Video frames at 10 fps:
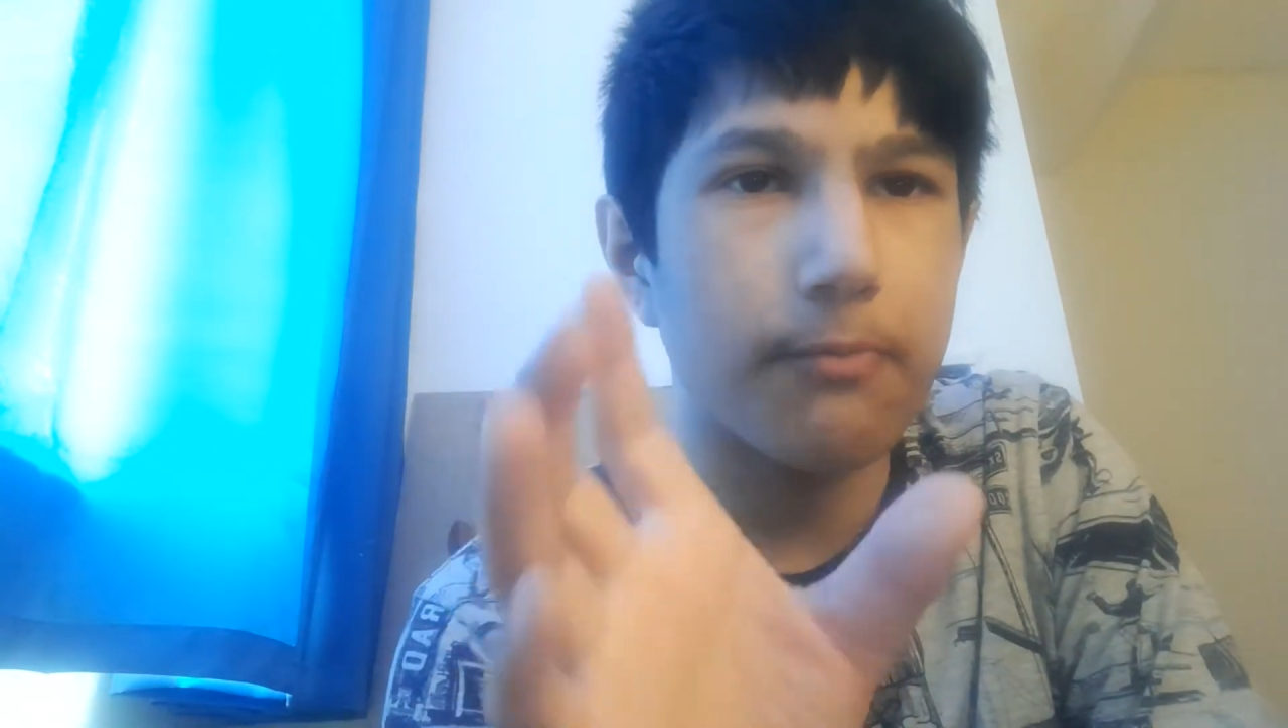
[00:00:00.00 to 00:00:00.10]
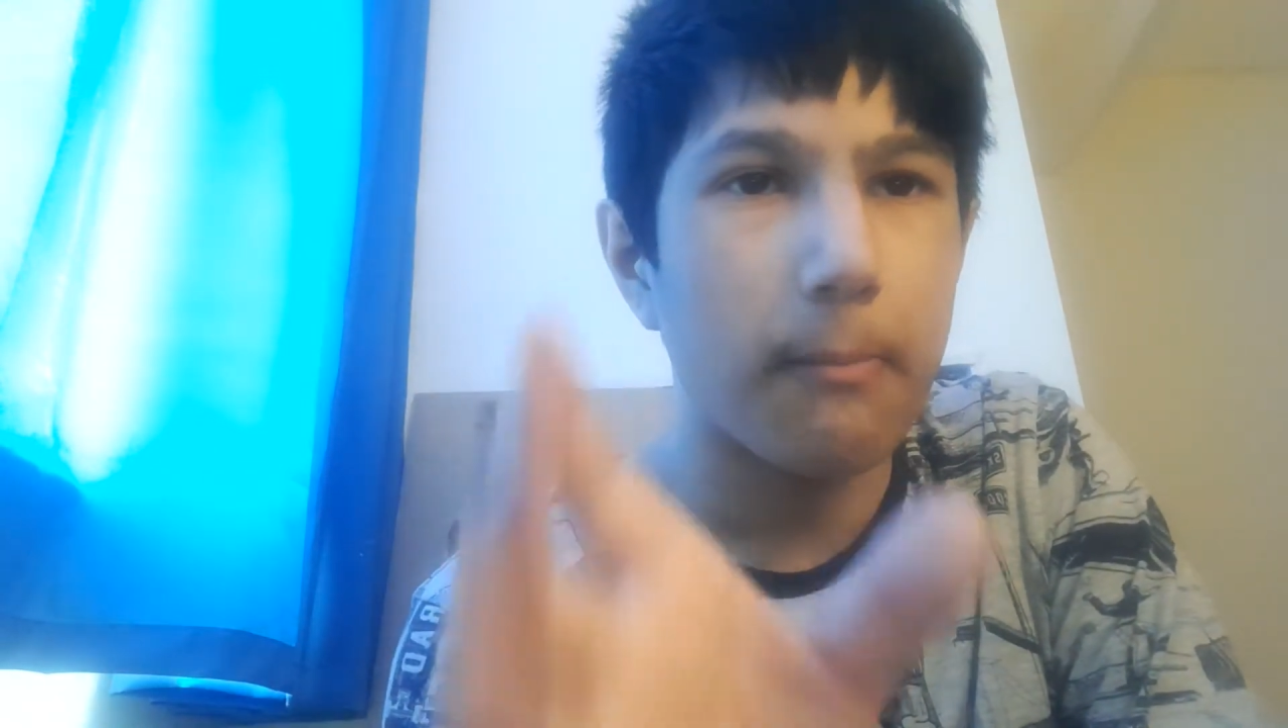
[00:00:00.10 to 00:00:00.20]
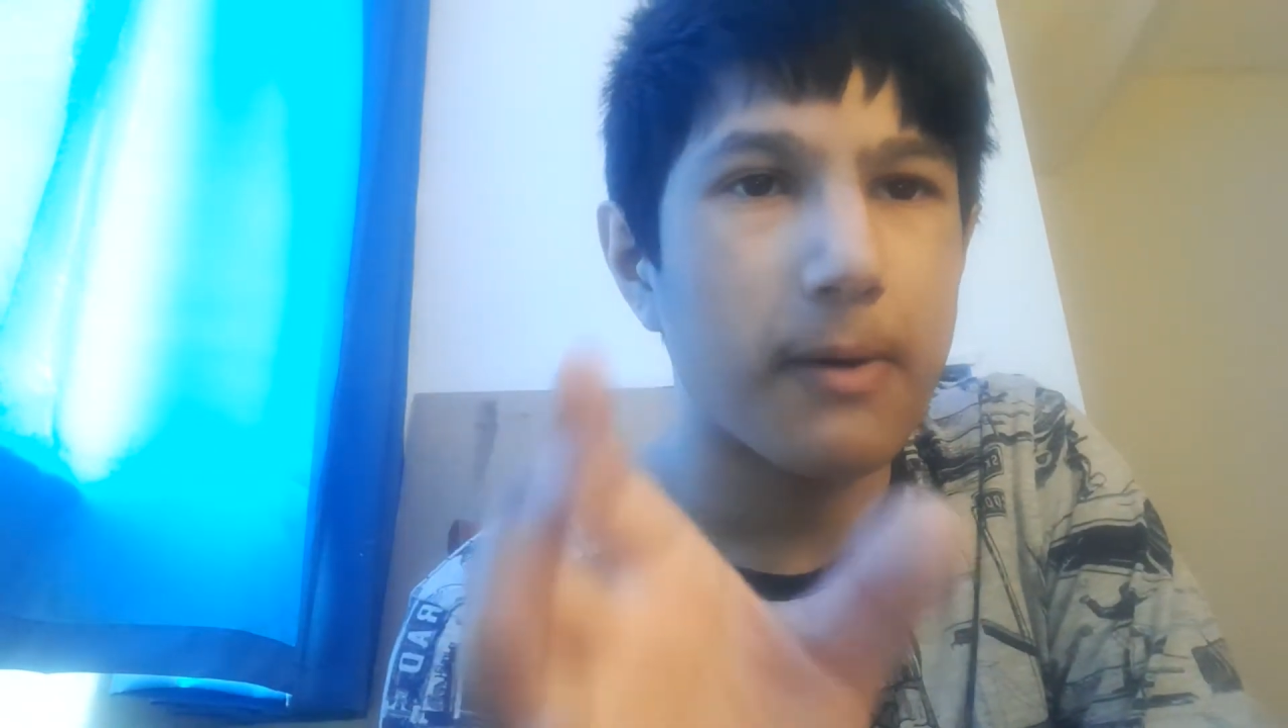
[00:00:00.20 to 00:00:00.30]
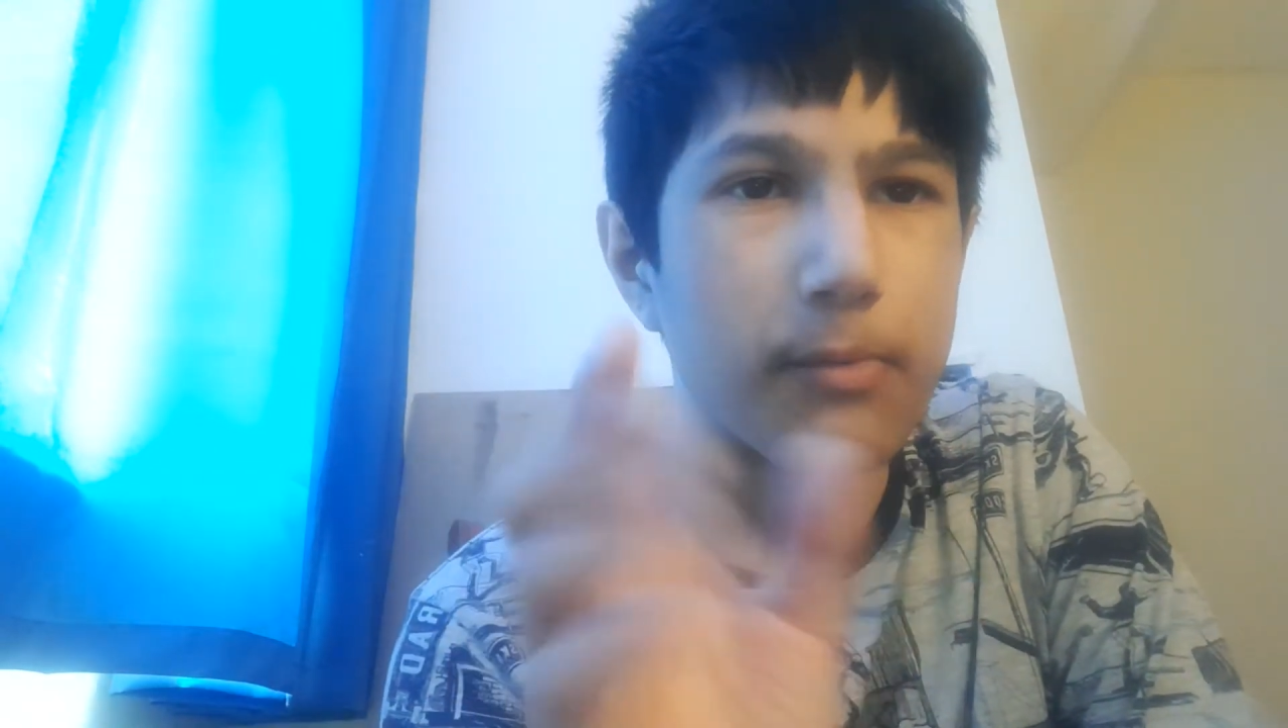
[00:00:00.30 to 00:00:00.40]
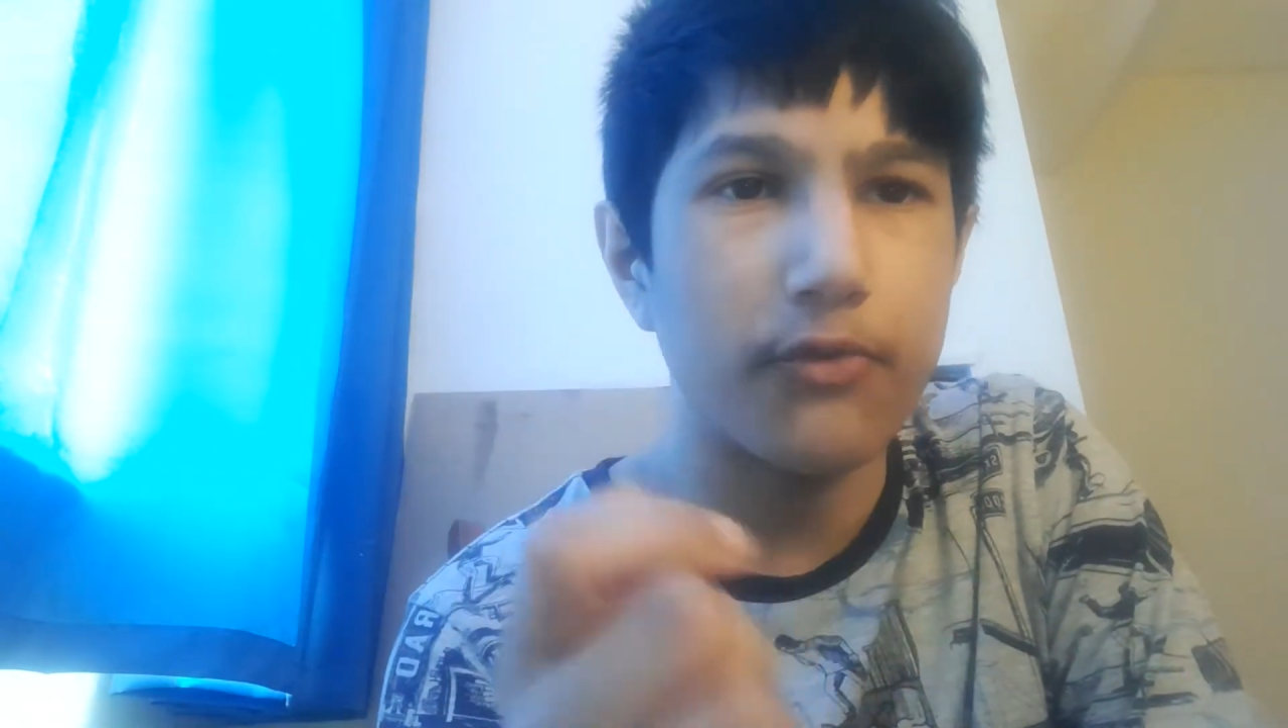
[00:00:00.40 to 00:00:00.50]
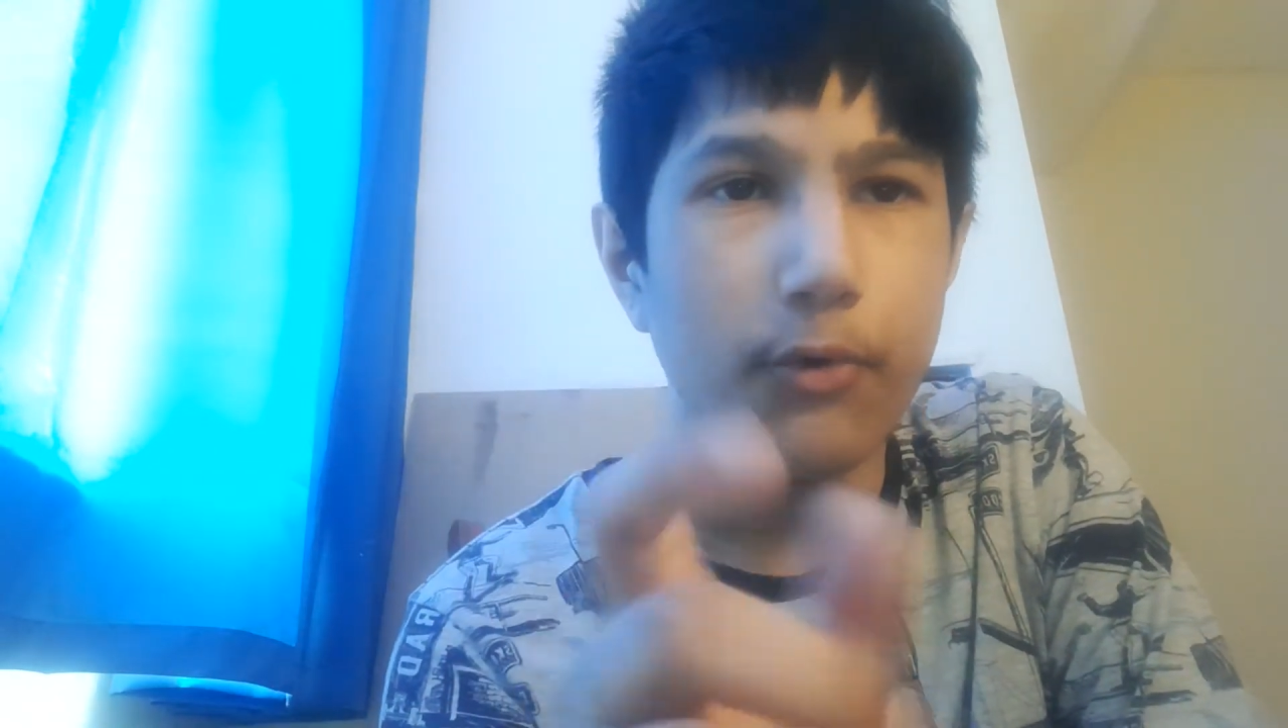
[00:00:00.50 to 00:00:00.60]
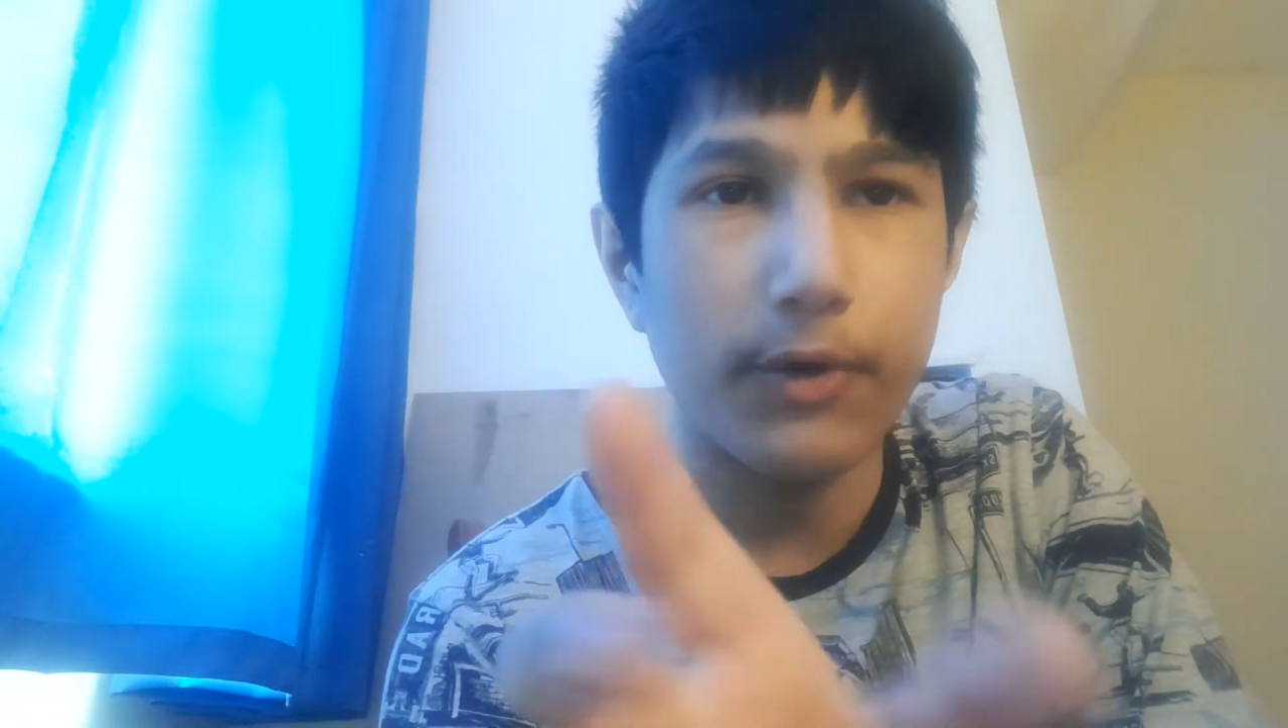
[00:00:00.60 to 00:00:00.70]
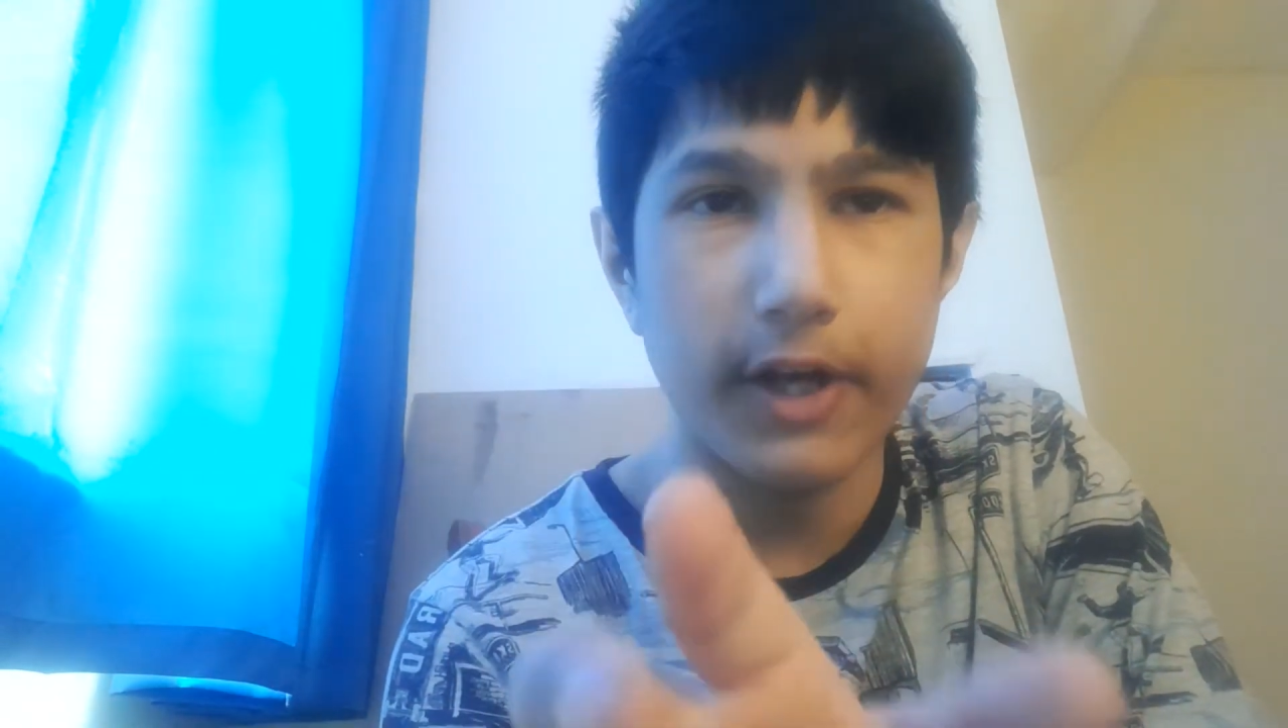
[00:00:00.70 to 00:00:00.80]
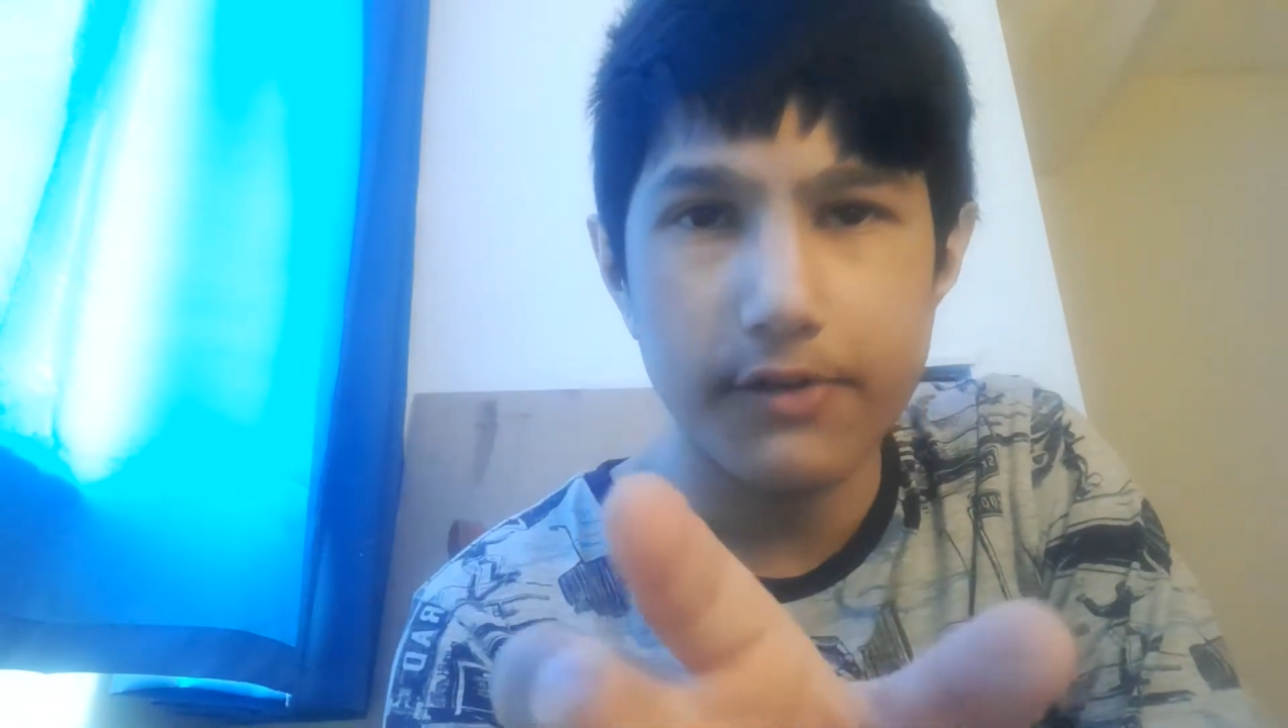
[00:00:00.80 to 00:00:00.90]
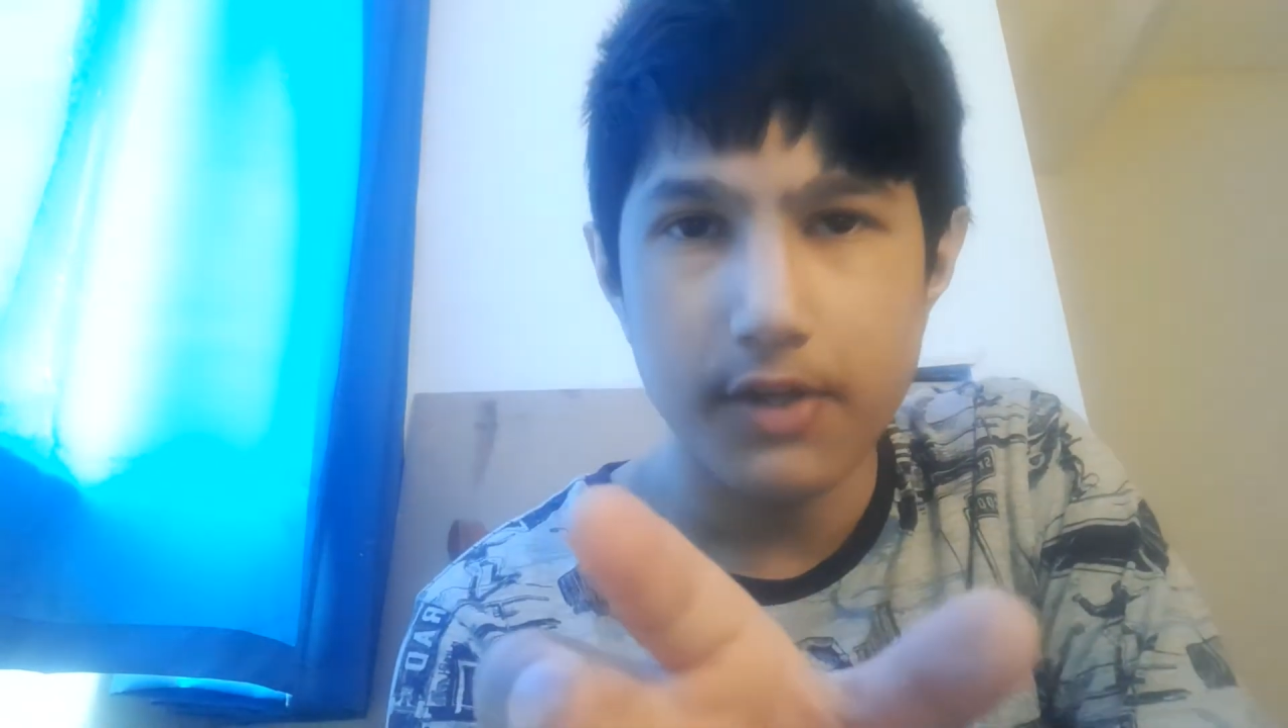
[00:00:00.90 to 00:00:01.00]
my mom's phone,
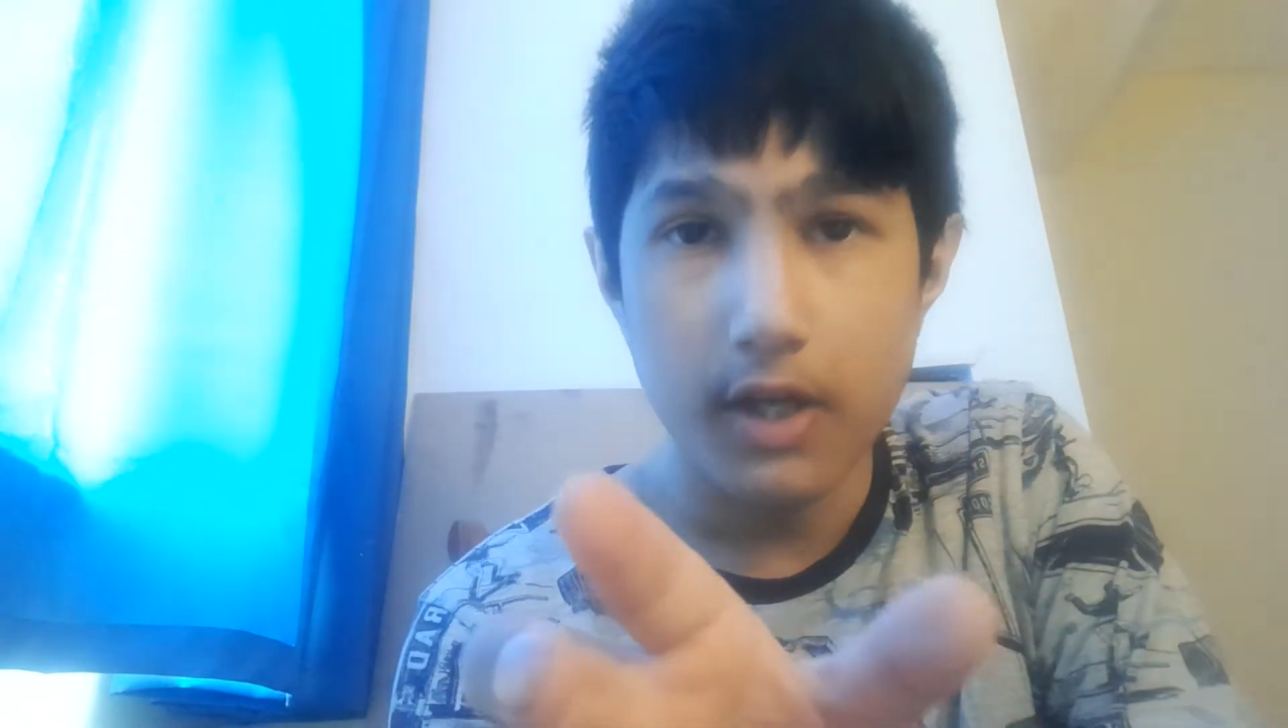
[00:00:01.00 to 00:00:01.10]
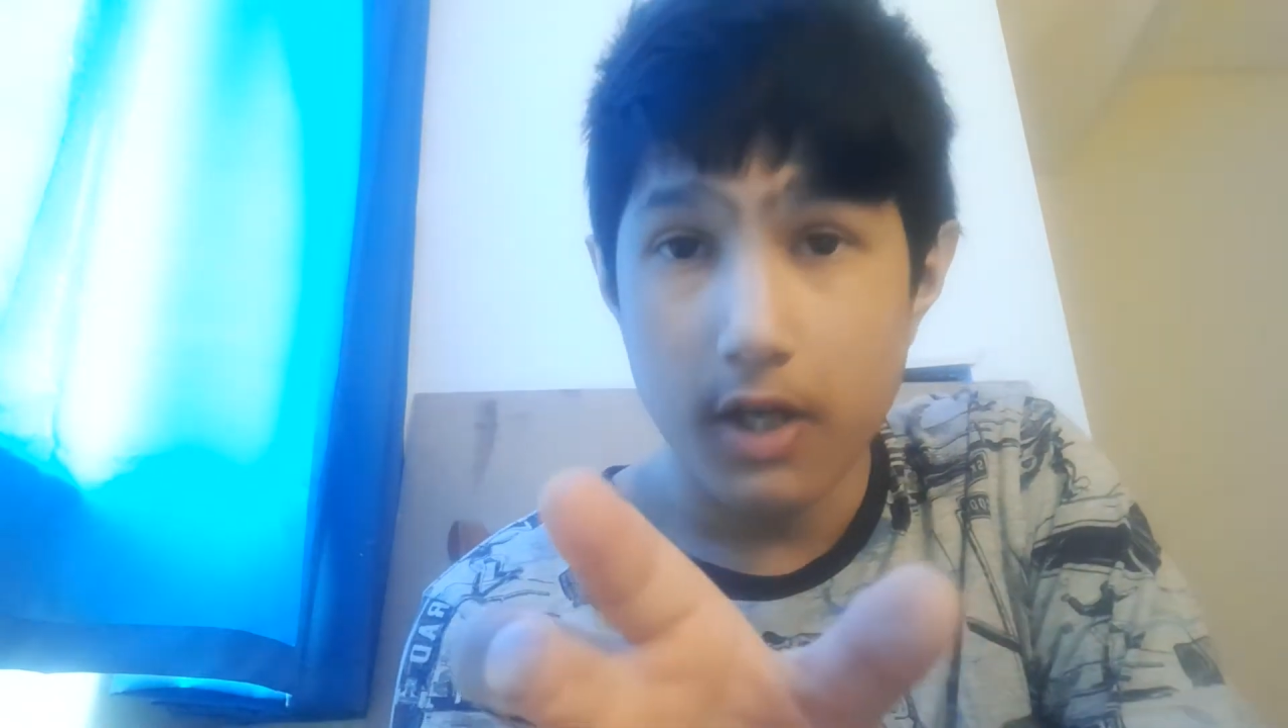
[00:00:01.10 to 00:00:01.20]
guys.